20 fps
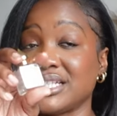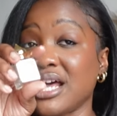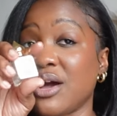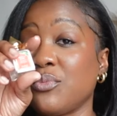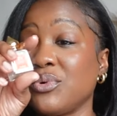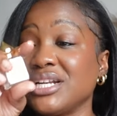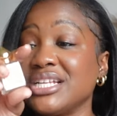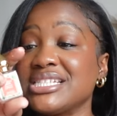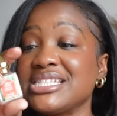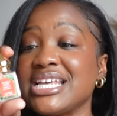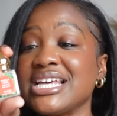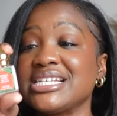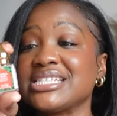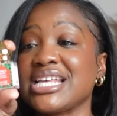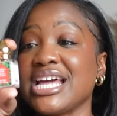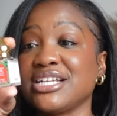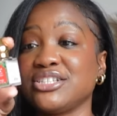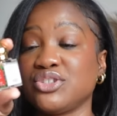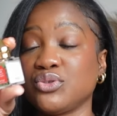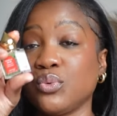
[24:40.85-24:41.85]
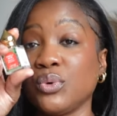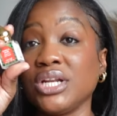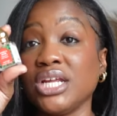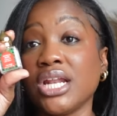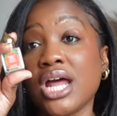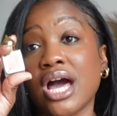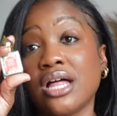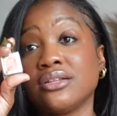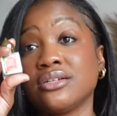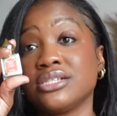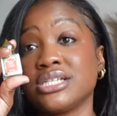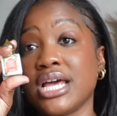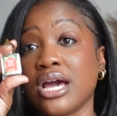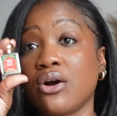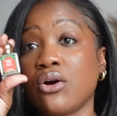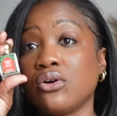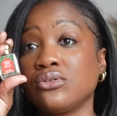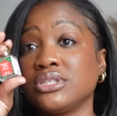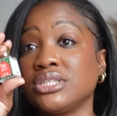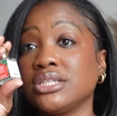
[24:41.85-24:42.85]
I want to say it's like $20 at
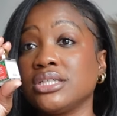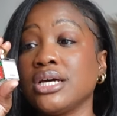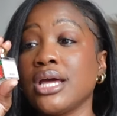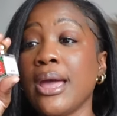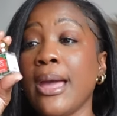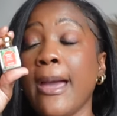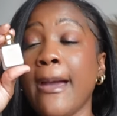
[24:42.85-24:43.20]
Ulta,